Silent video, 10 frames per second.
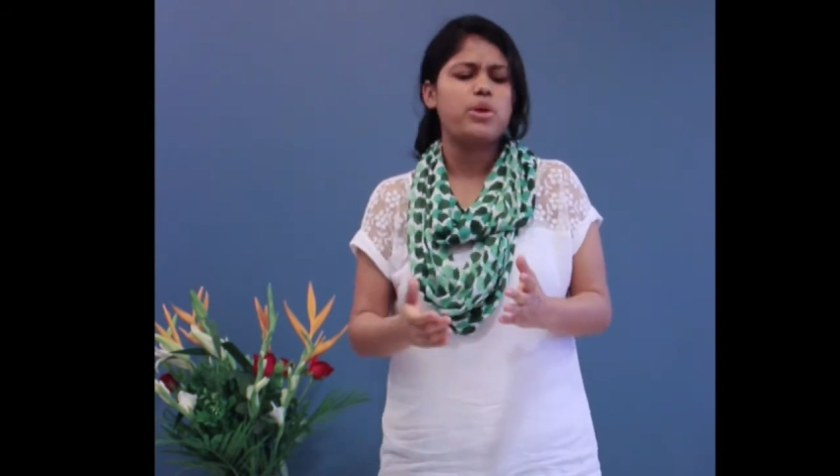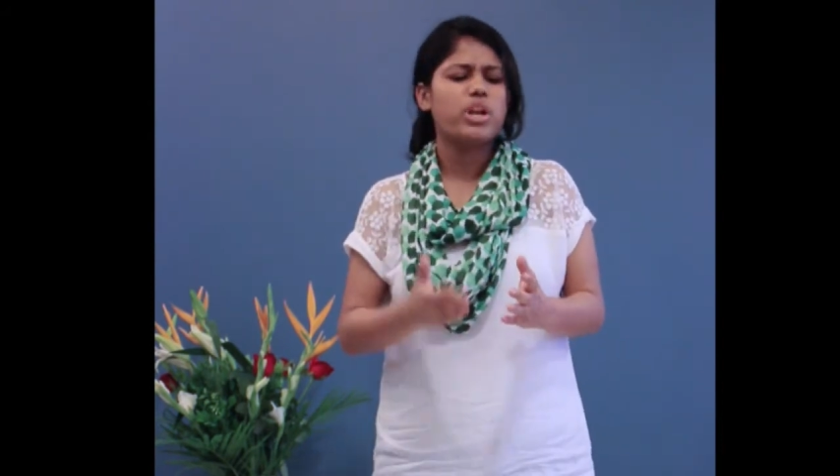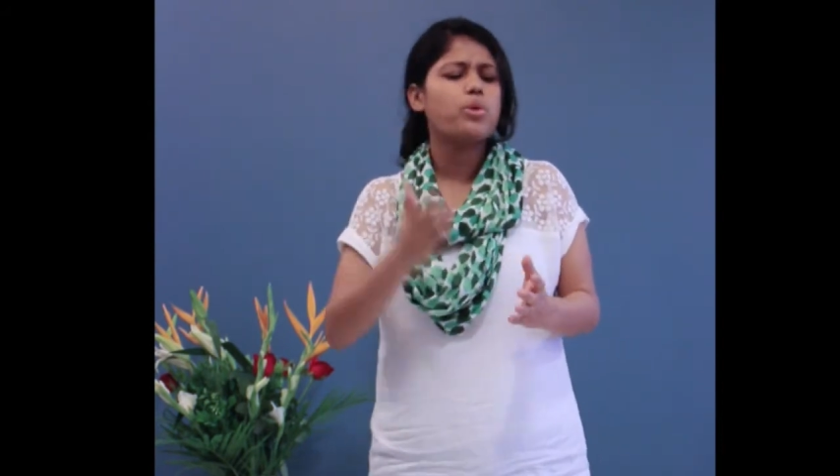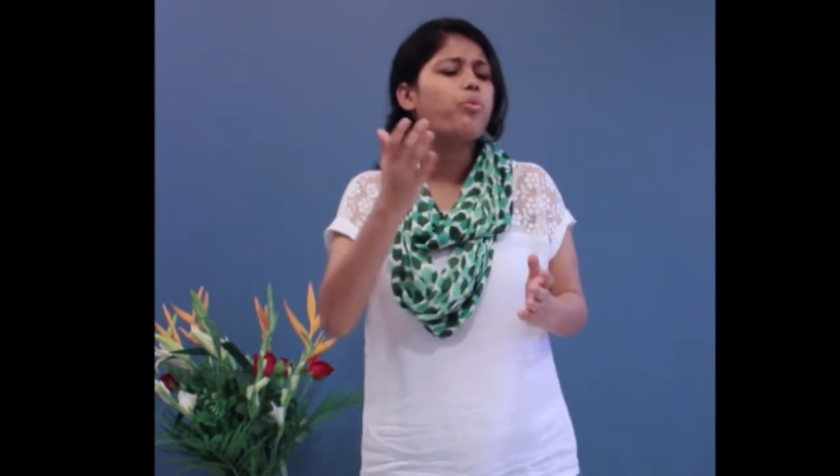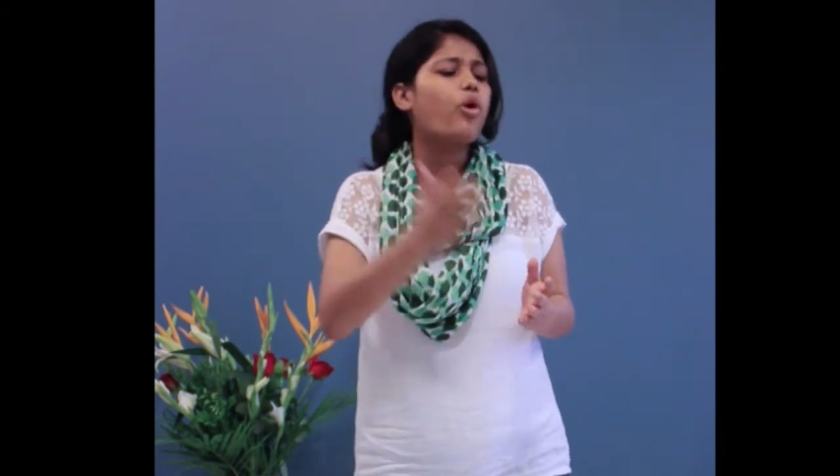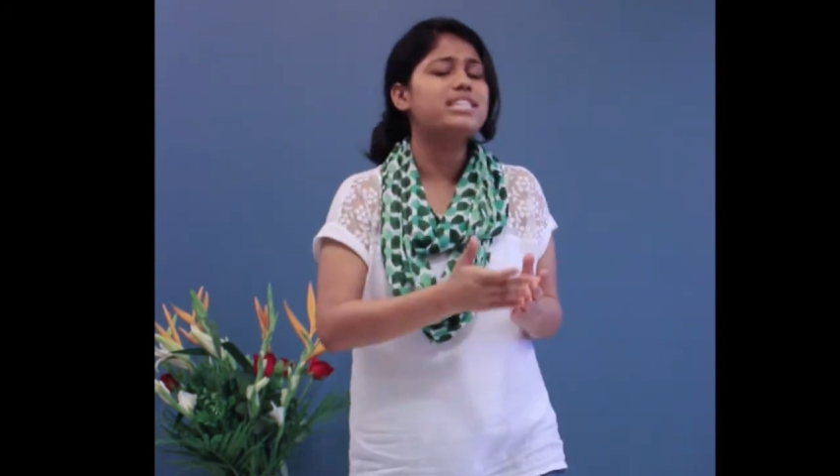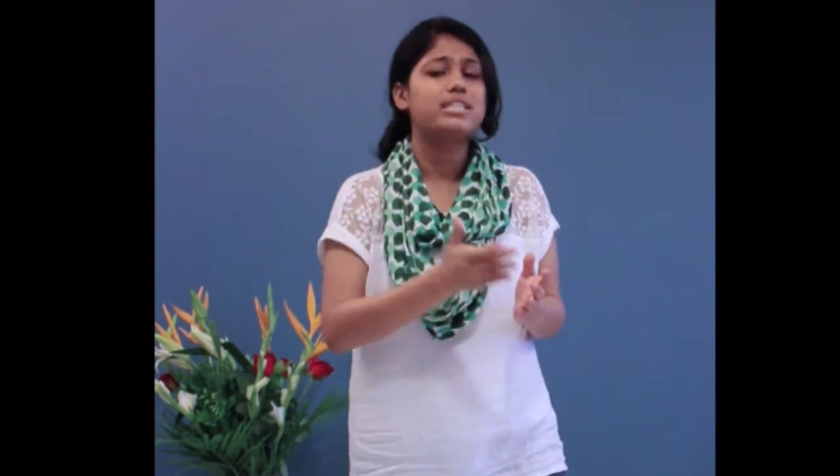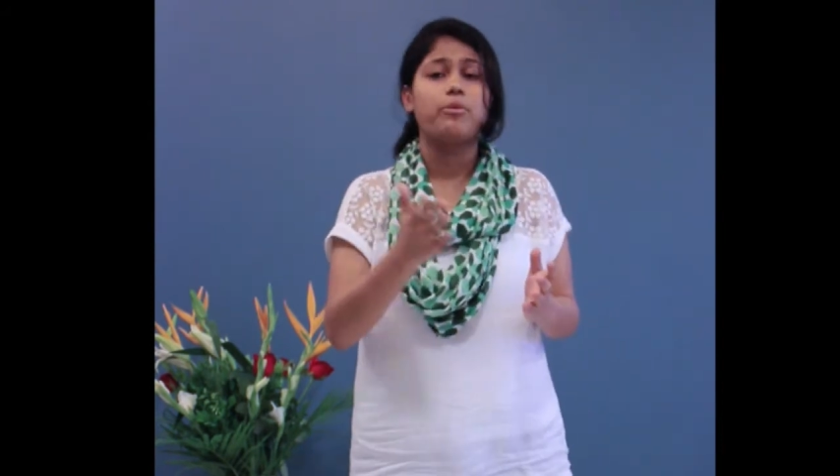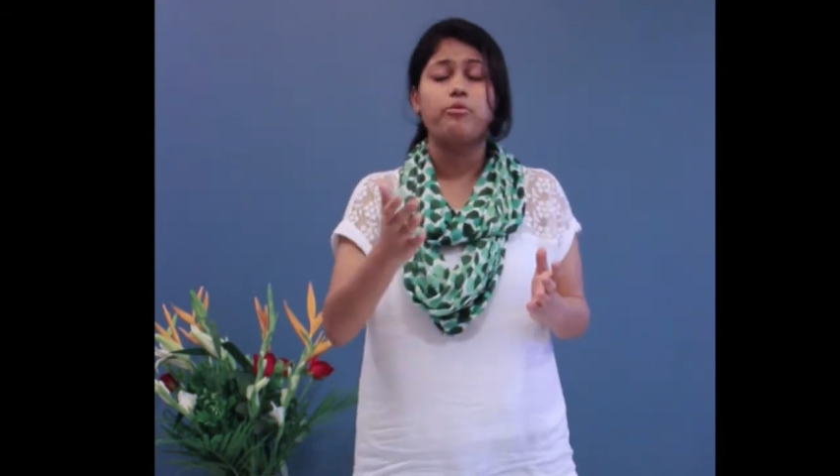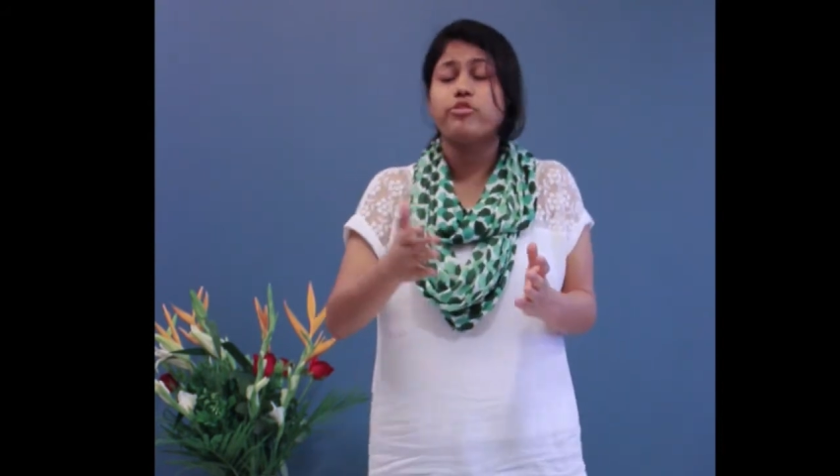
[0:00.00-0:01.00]
where I want
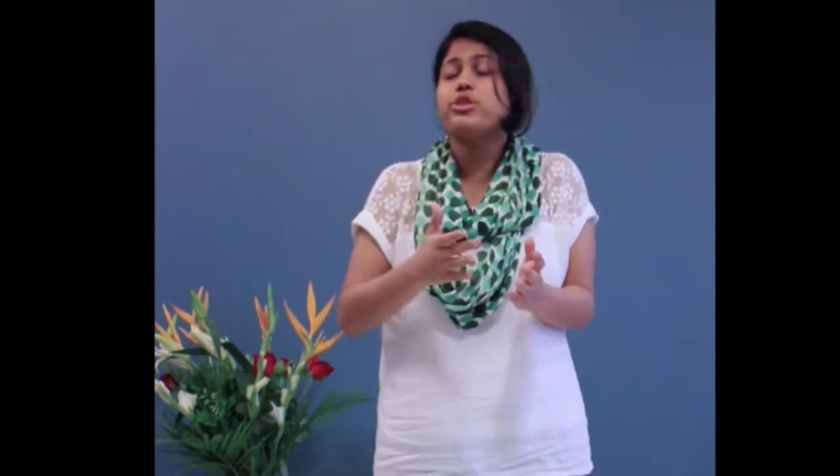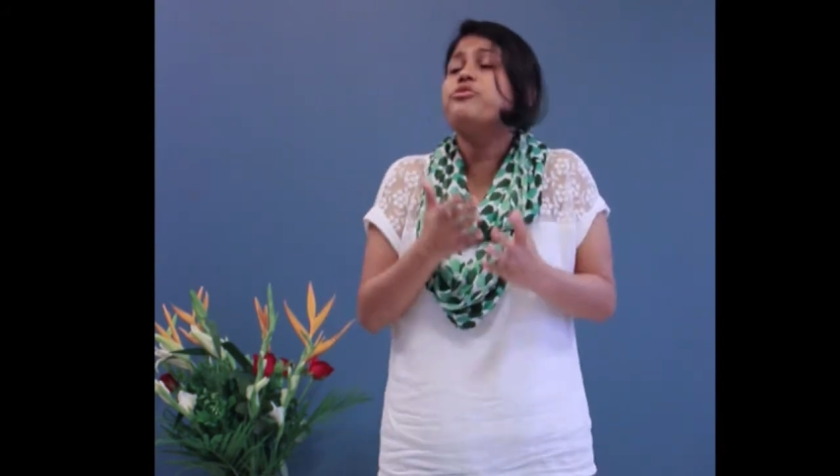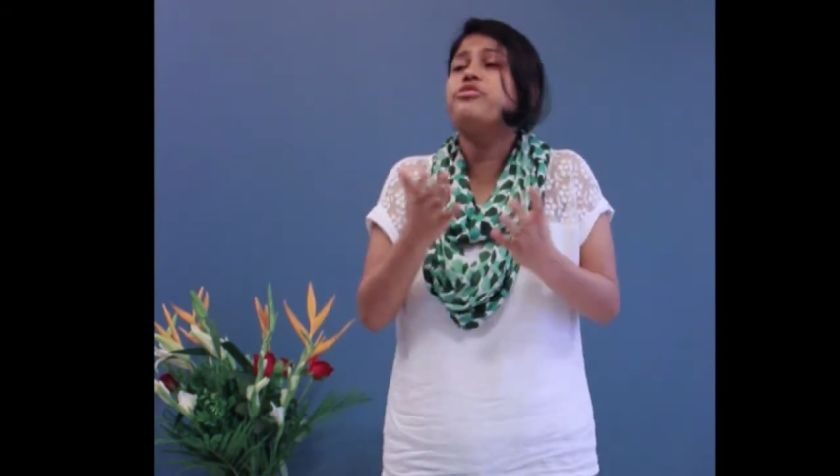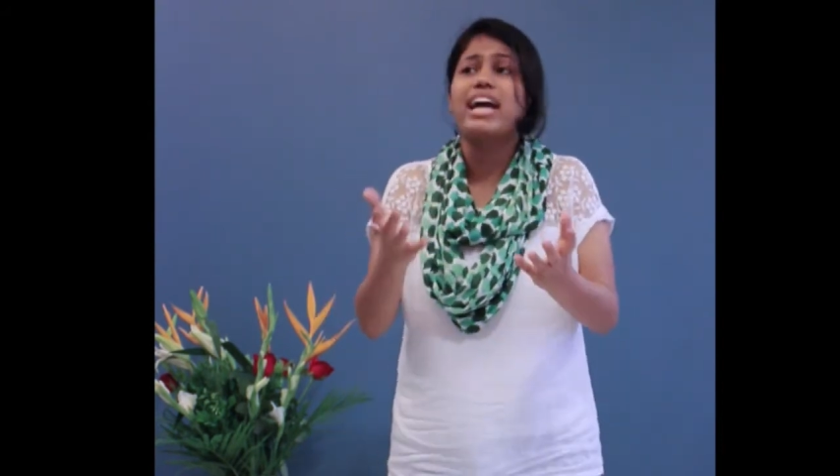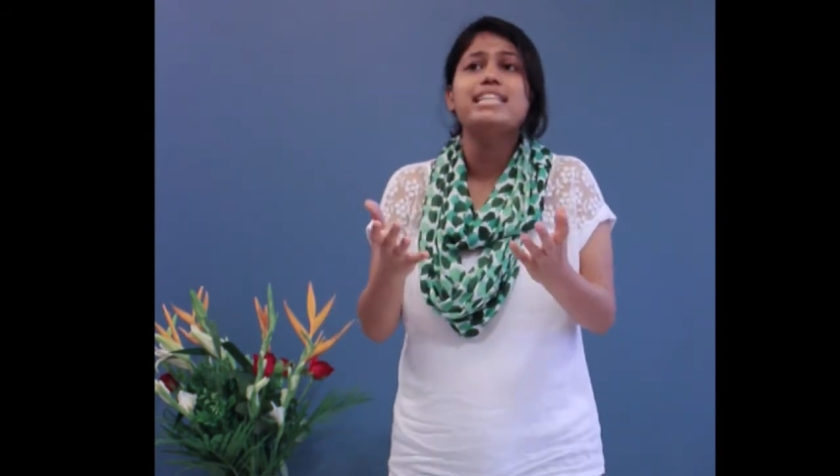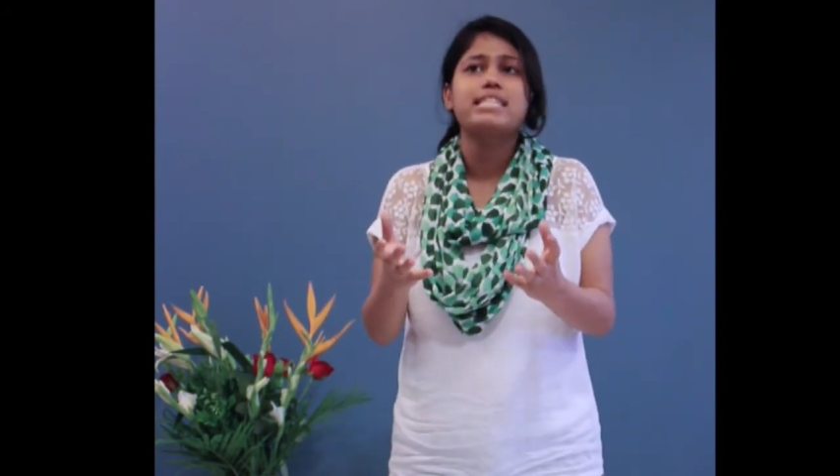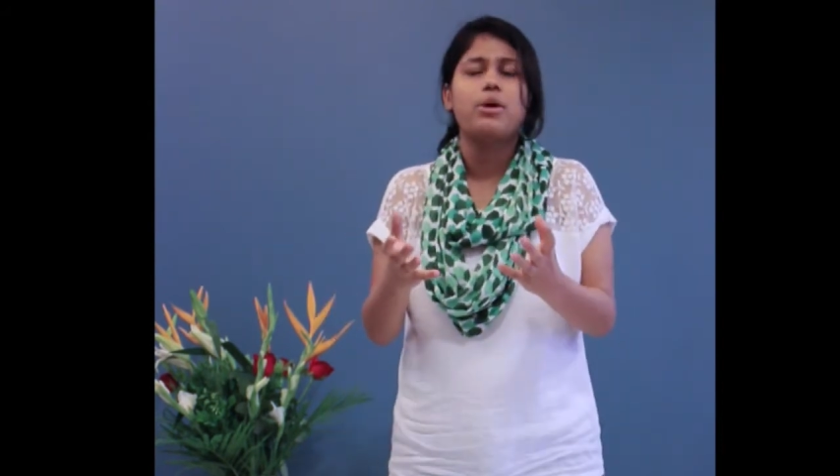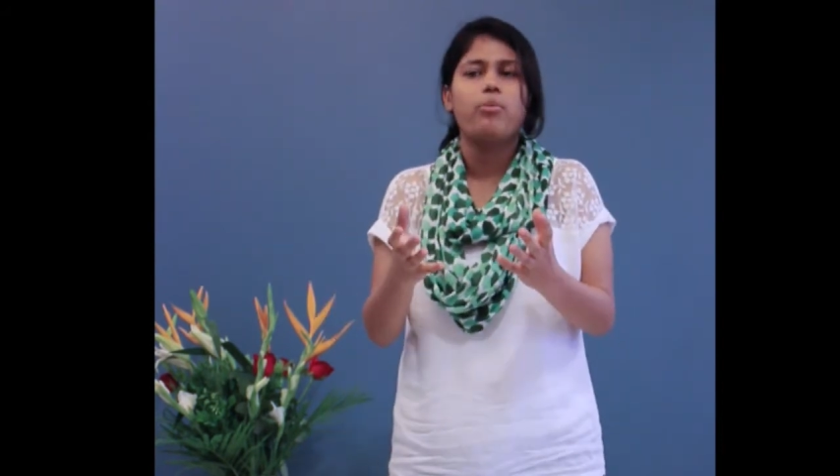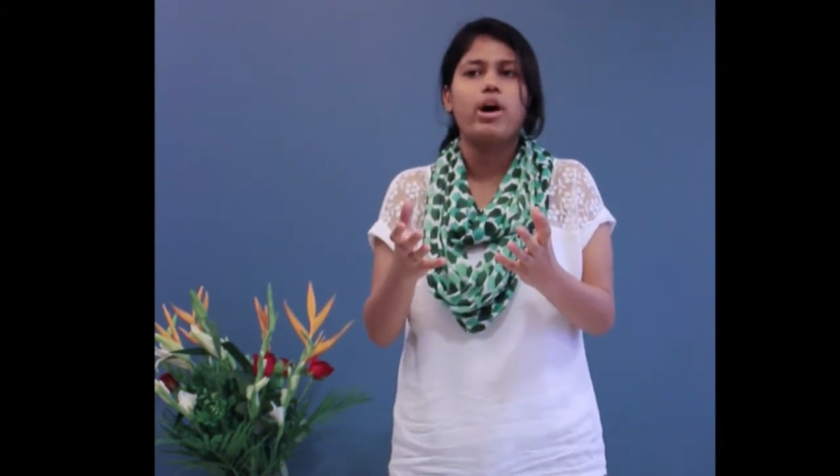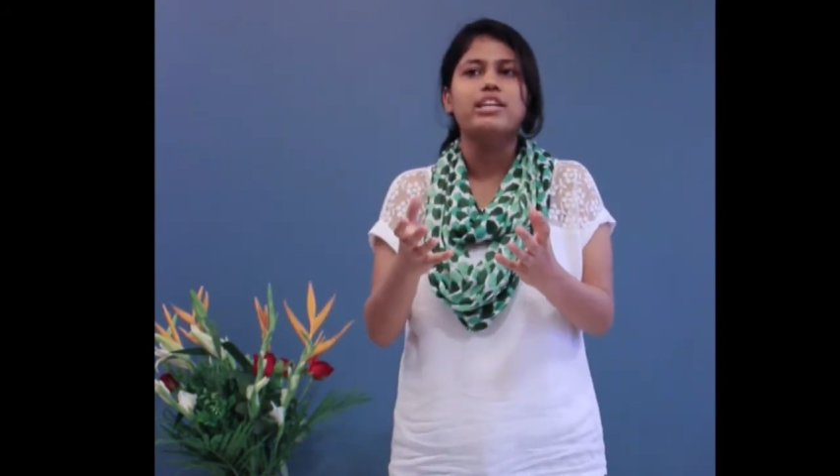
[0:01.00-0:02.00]
to find
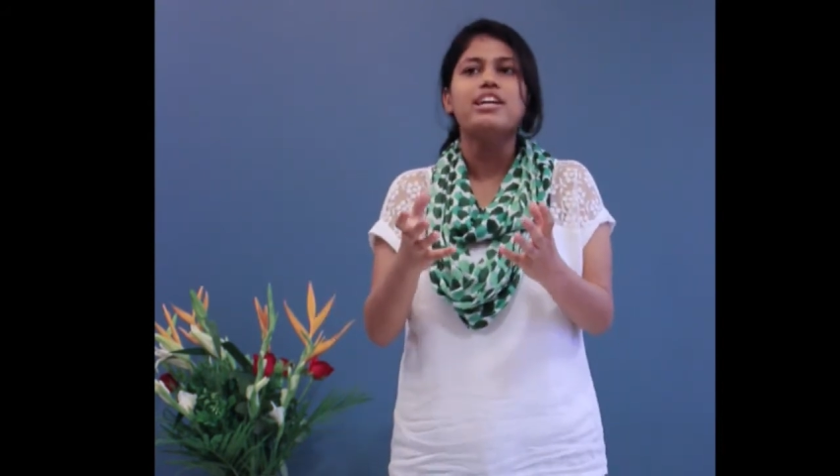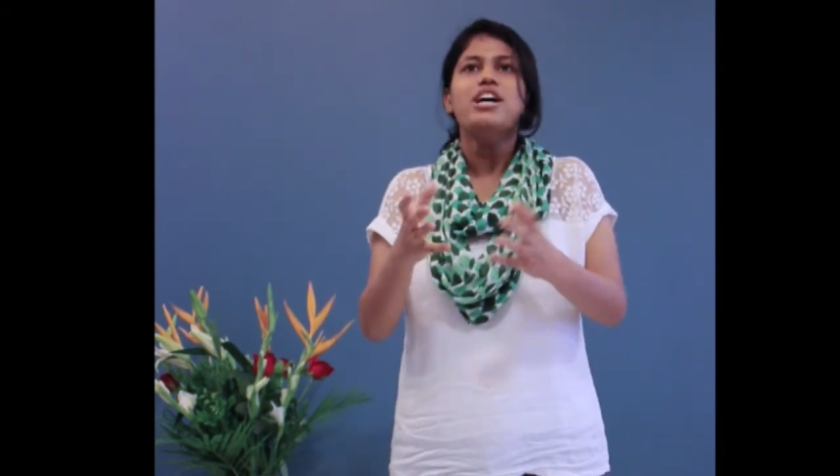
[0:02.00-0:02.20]
someone